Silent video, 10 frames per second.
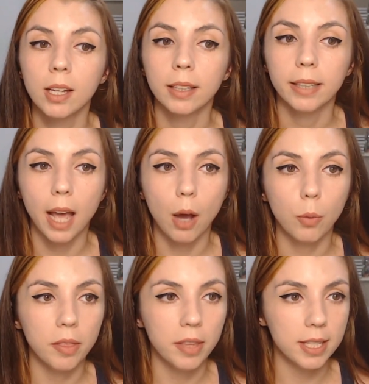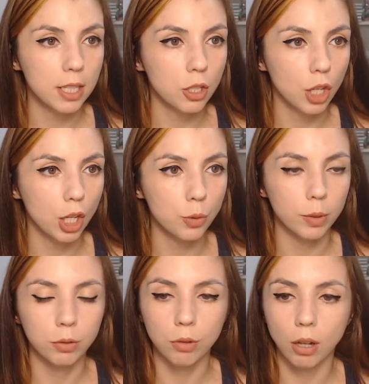Now, with this exchange,
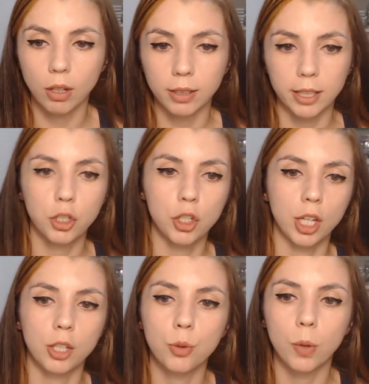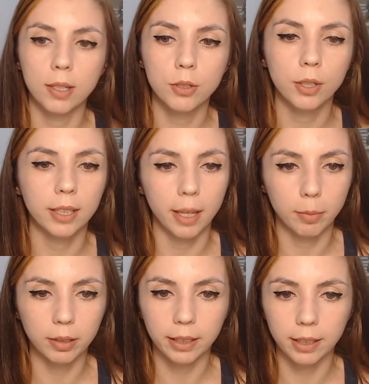with Ro.exchange, once you
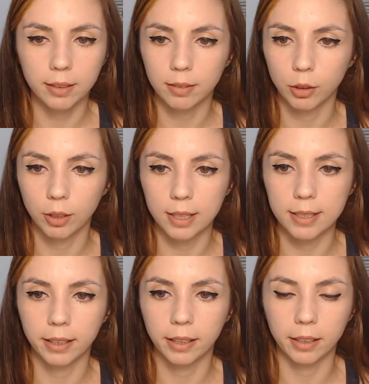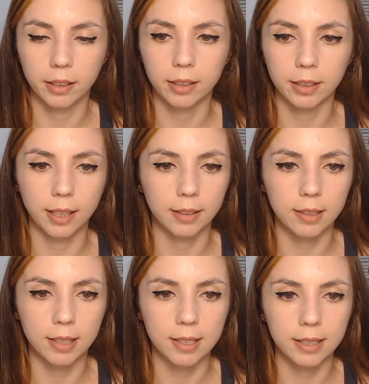enable it, you can see here that
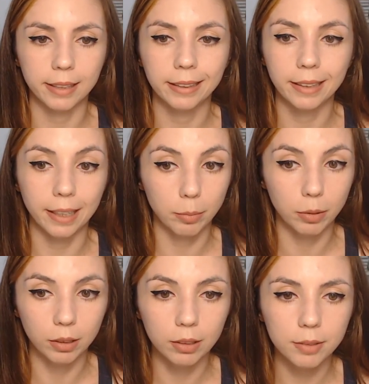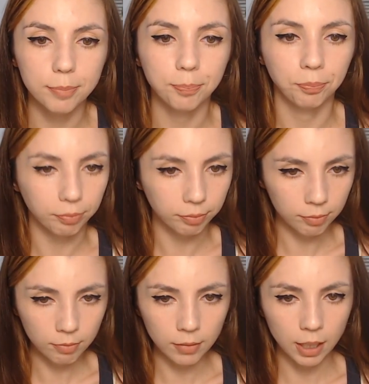it is enabled.
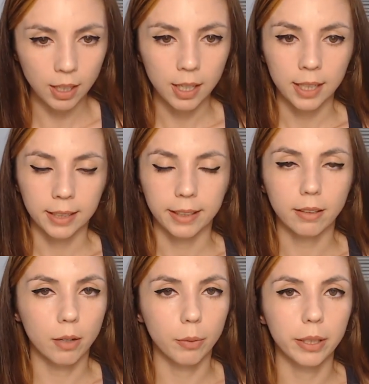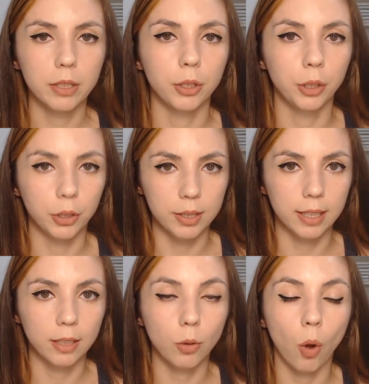They're going to use
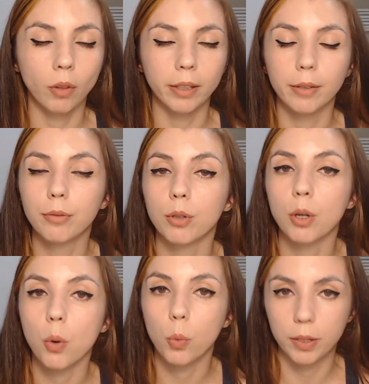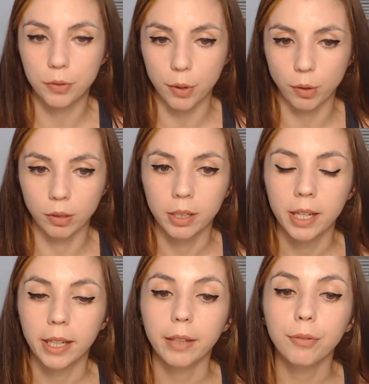it only for withdrawal.
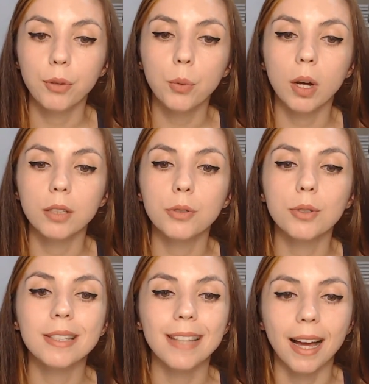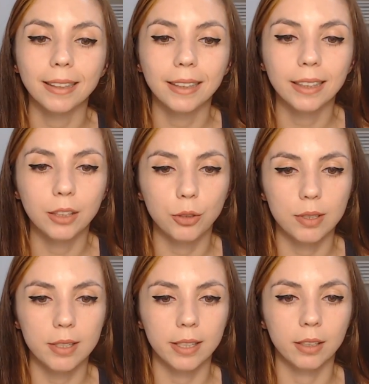If you want to sign in
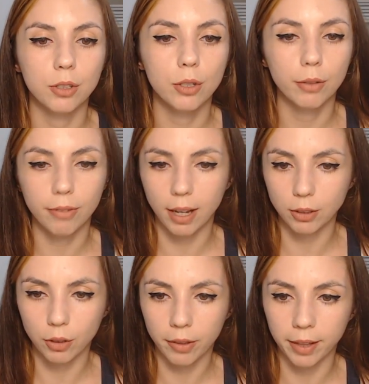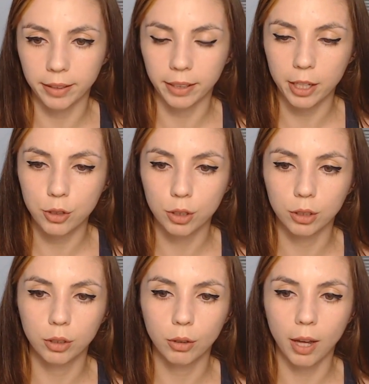using two-factor authentication,
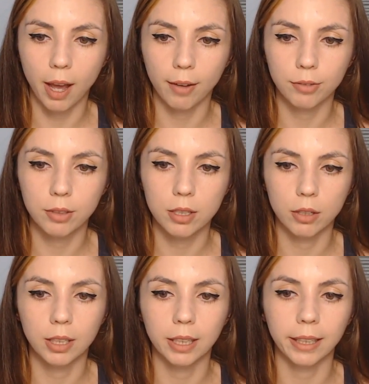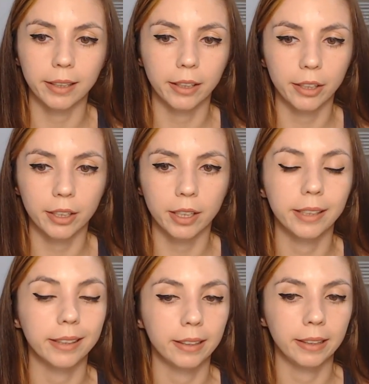you have to click here,
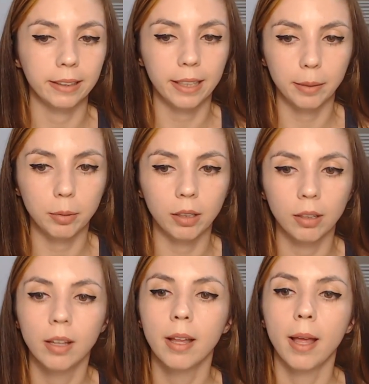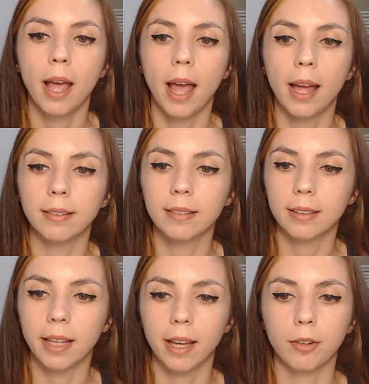enable, and
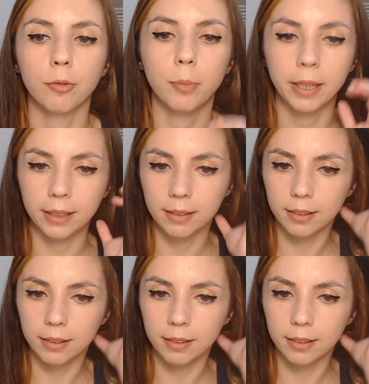they have made